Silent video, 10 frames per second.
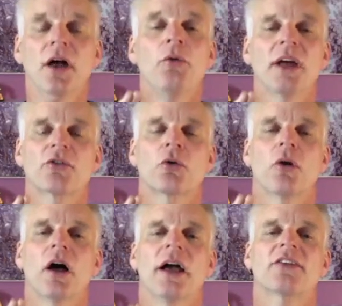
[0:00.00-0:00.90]
natural
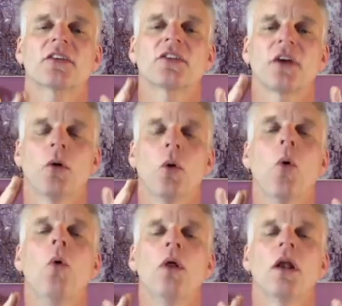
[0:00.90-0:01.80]
light, so
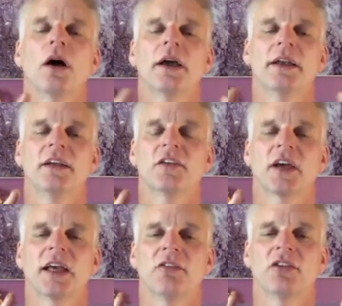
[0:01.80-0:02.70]
all the light in these
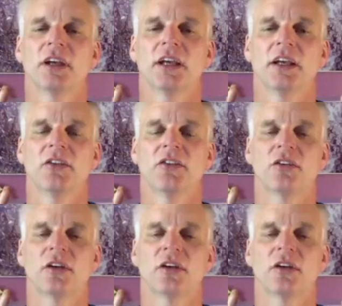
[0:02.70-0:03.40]
caves is